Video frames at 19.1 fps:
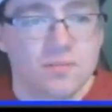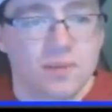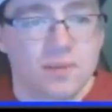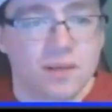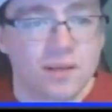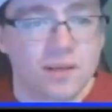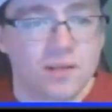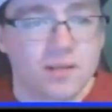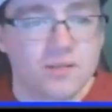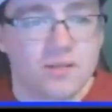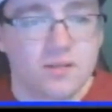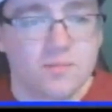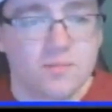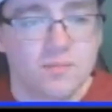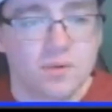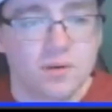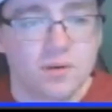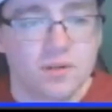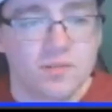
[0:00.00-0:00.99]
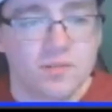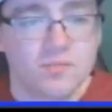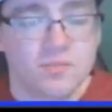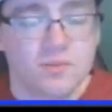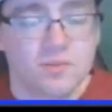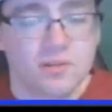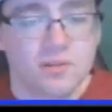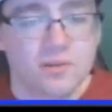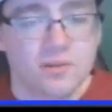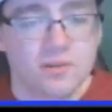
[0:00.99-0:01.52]
past the bonus
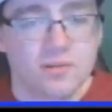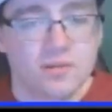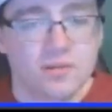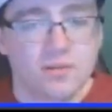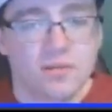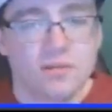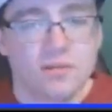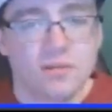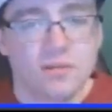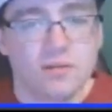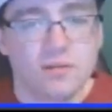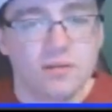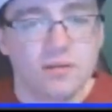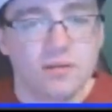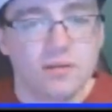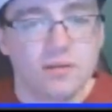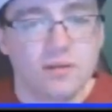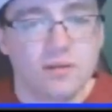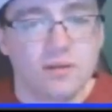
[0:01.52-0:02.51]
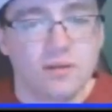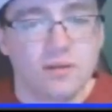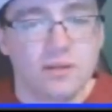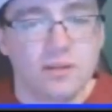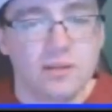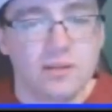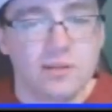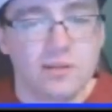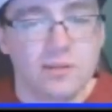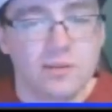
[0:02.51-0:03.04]
points.
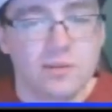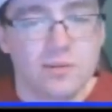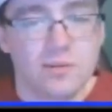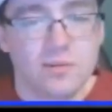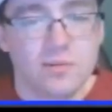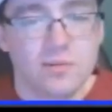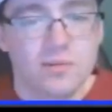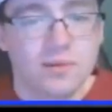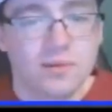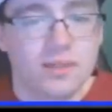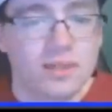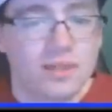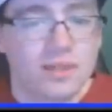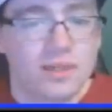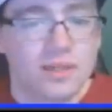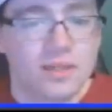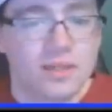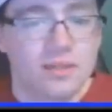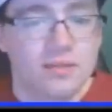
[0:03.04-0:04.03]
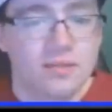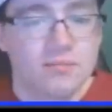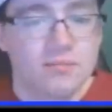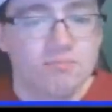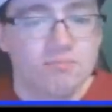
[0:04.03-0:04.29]
Oh, okay then.